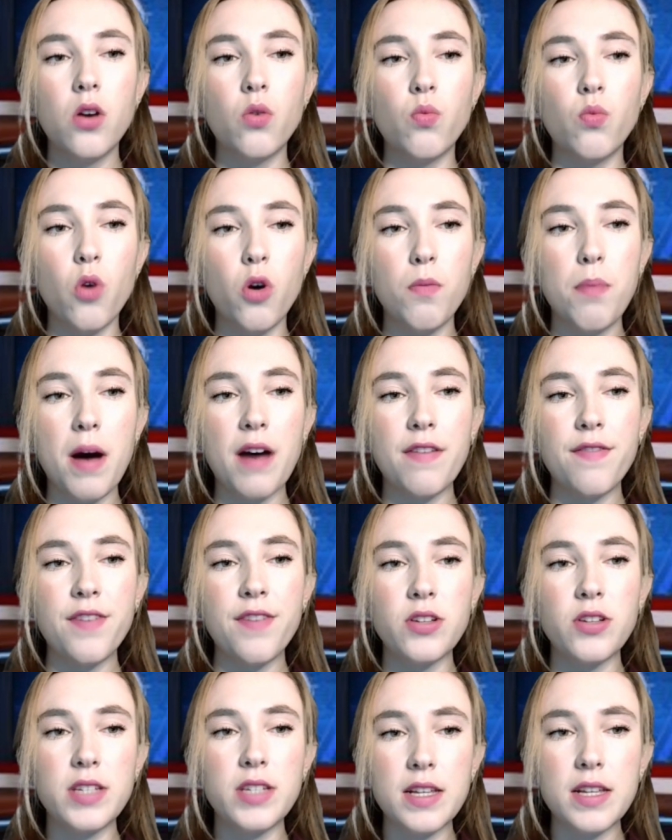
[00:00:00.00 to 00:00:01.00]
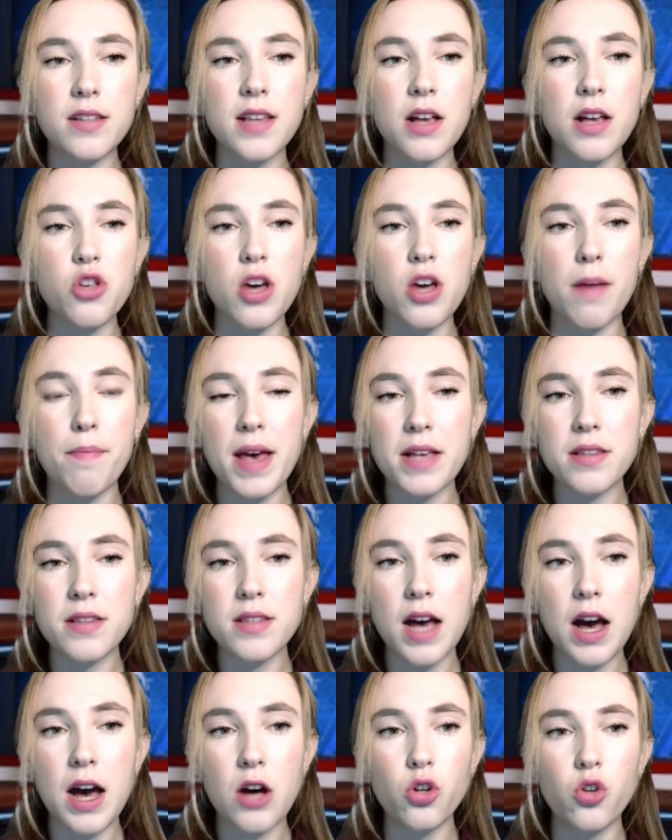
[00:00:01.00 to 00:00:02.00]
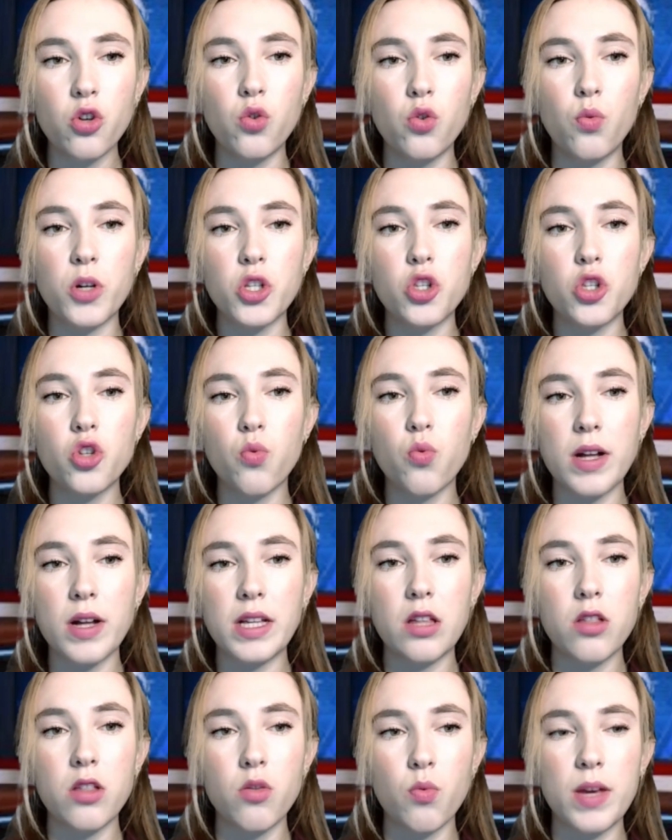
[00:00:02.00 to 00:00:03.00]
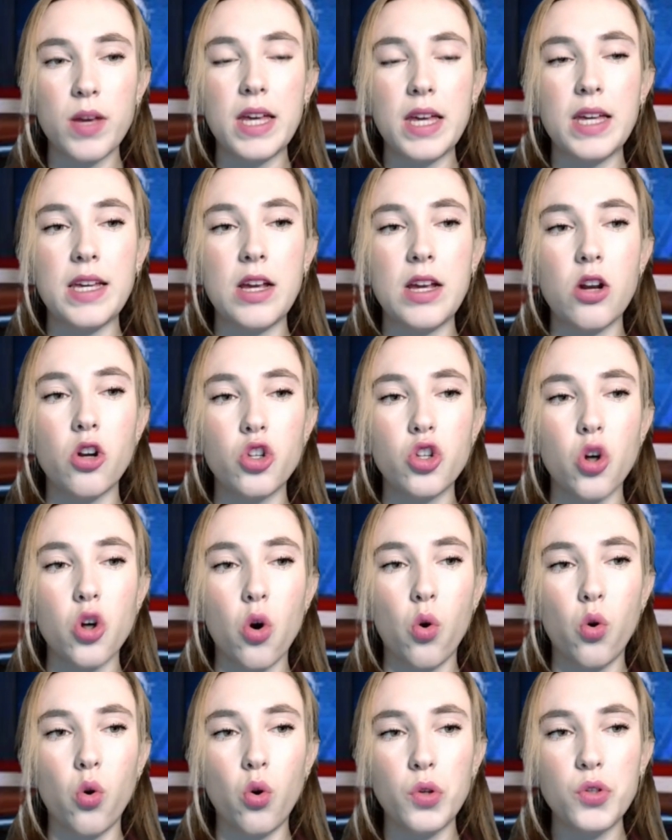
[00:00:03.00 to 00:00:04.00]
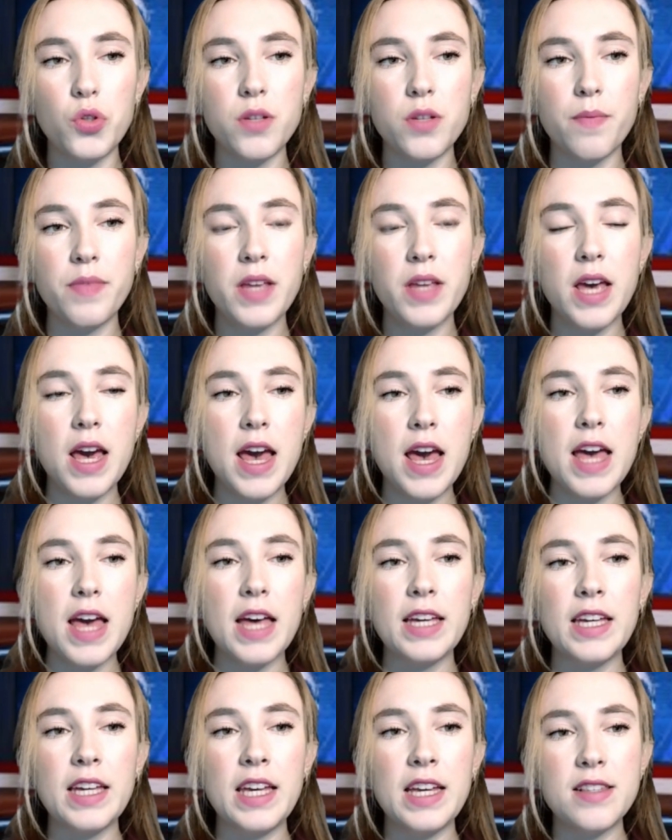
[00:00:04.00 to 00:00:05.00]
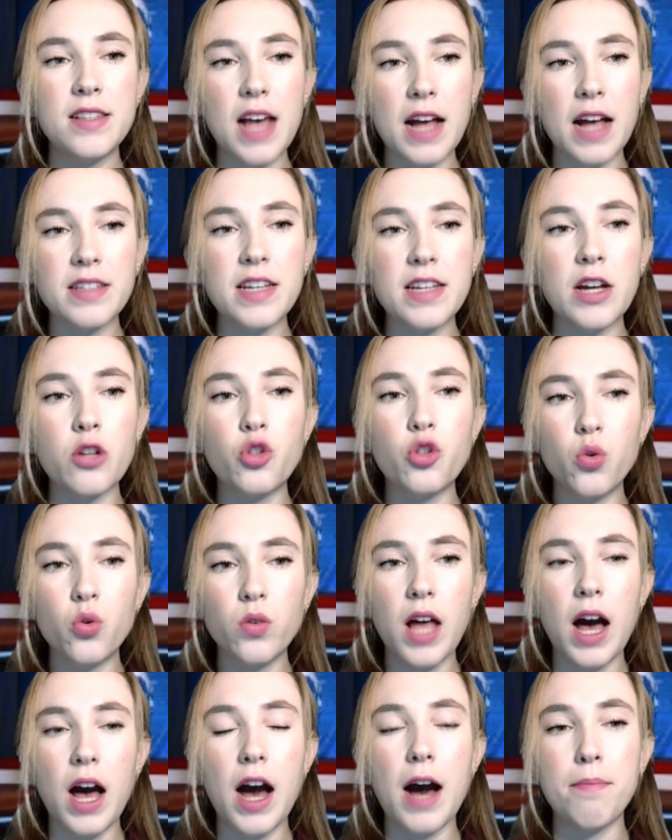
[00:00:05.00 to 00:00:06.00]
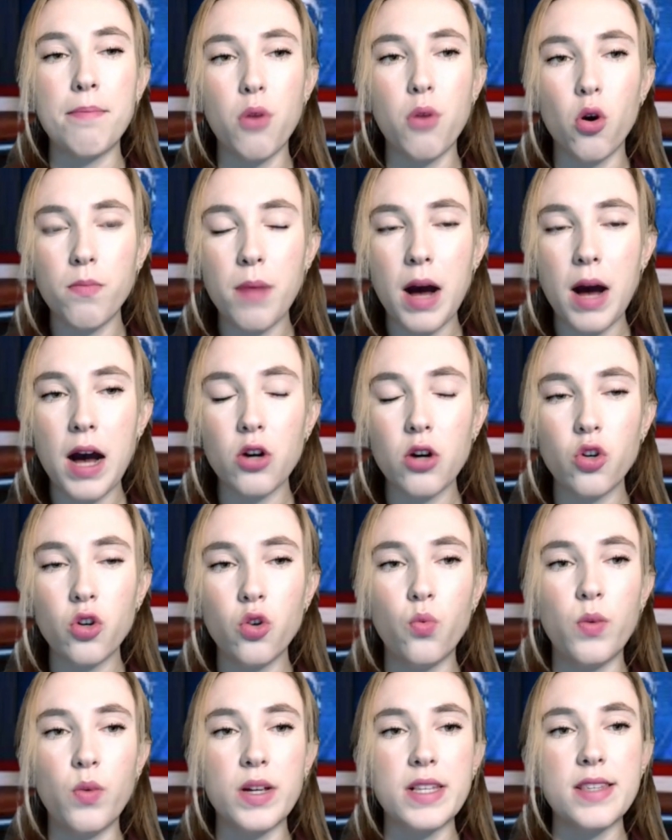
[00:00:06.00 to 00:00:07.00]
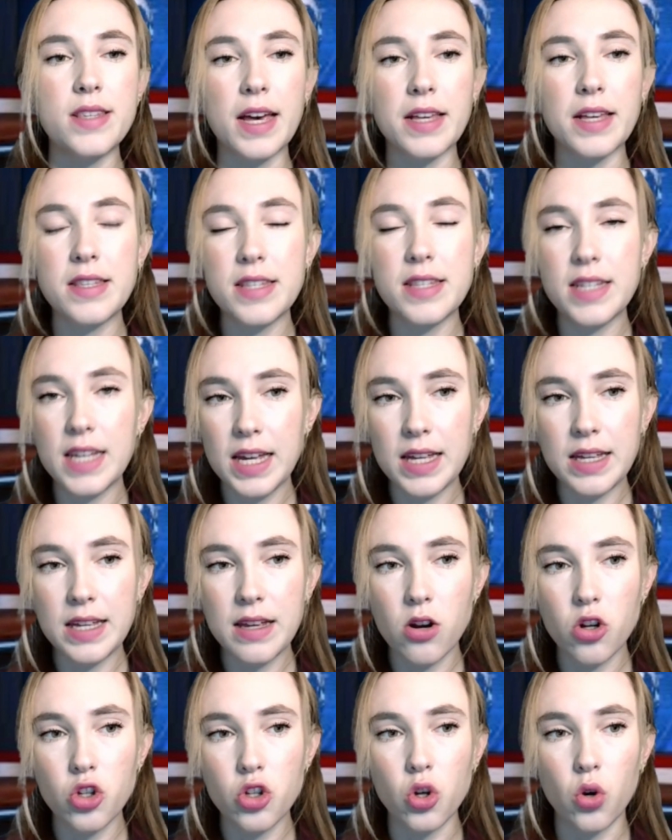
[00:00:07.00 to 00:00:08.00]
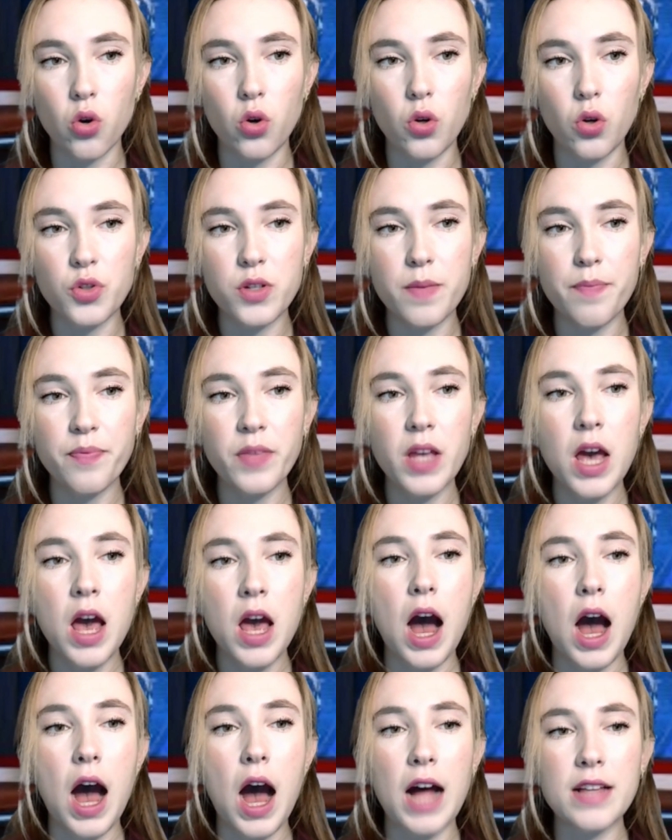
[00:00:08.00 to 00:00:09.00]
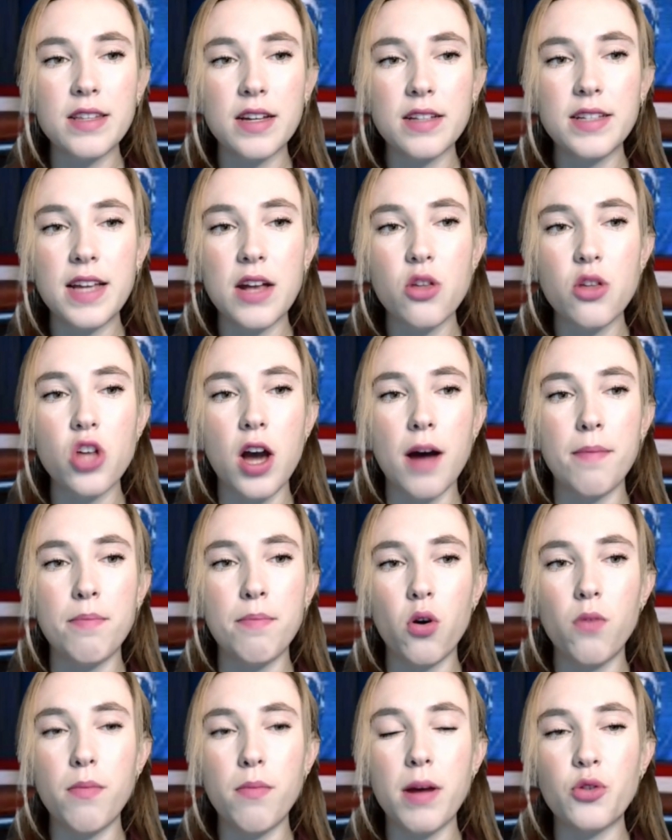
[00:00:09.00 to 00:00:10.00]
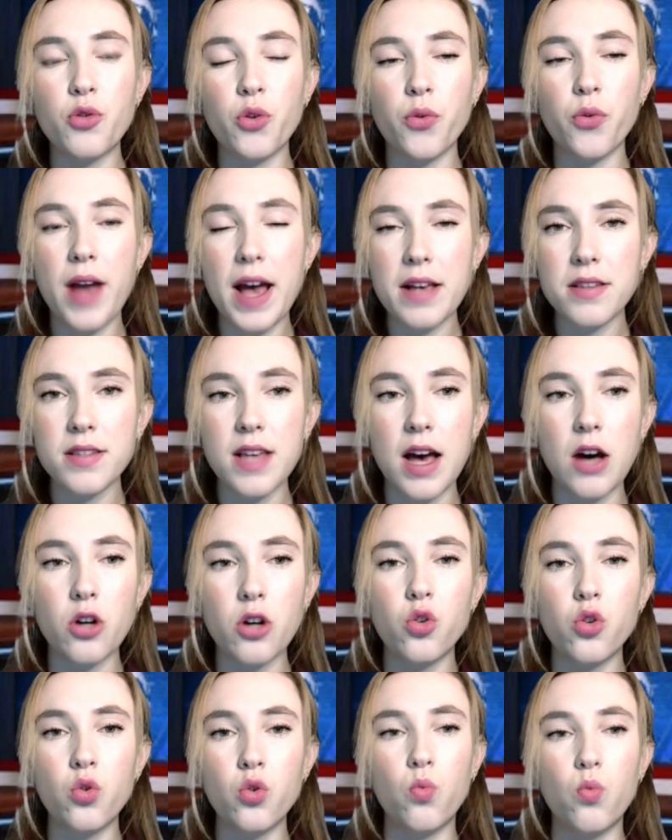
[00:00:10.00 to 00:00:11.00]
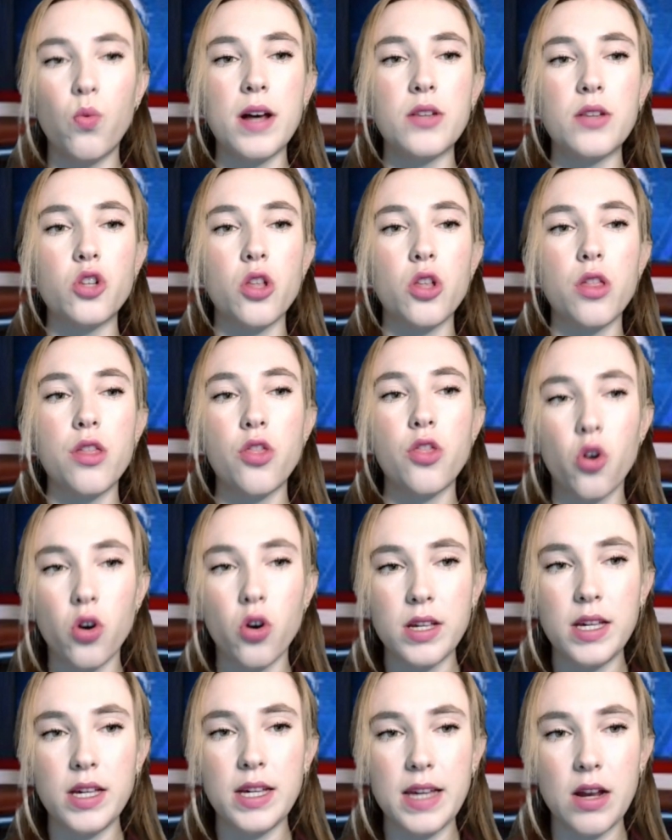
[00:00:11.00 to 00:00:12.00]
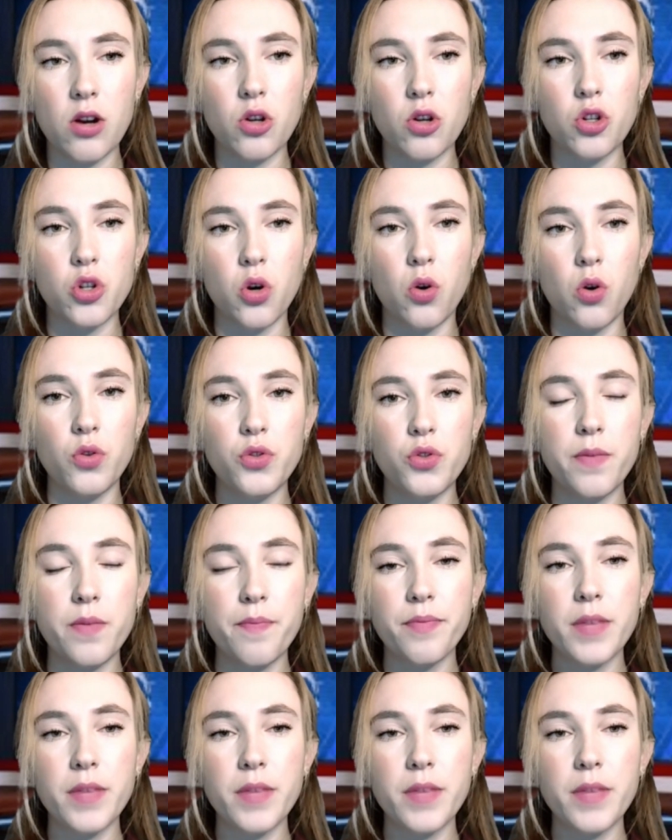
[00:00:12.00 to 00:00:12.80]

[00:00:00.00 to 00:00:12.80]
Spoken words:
Roba Firdisa Jabesa, who was 23 years old, Kisata Dula Aboma, who was 16 years old, Adanech Aboma Doresa, who was 30 years old.